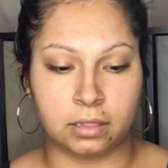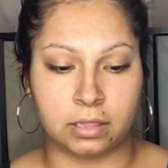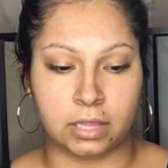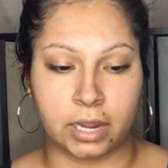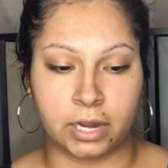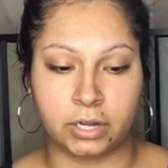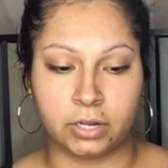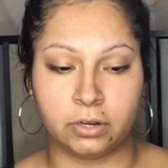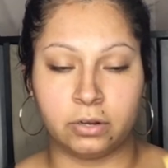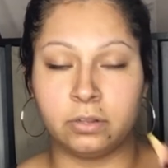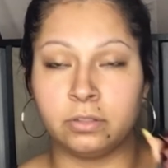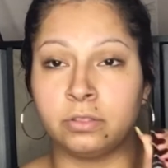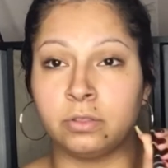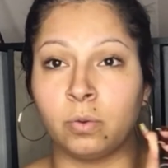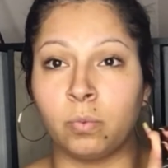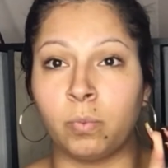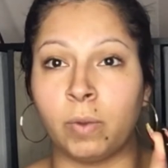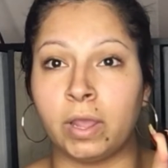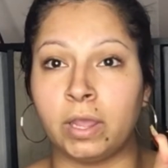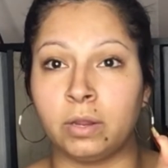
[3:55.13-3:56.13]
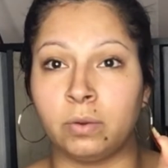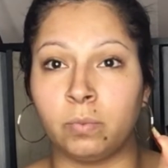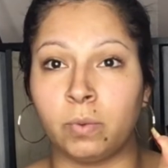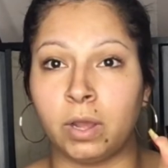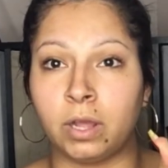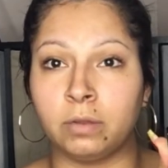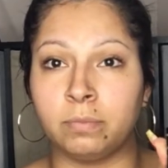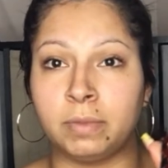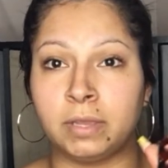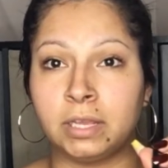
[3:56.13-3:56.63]
Liner, the Wet n
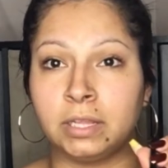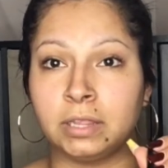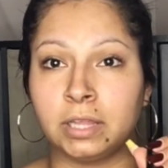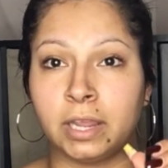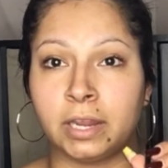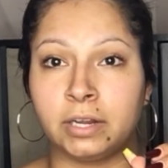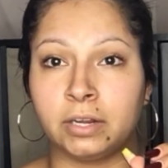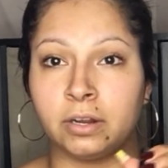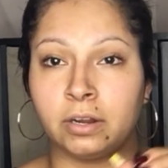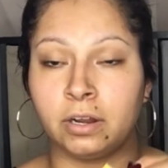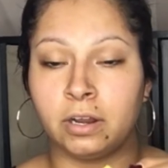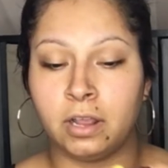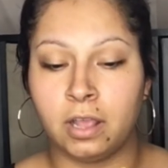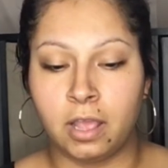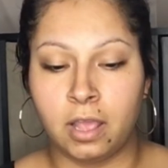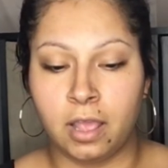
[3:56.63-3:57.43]
Wild Mega Liner.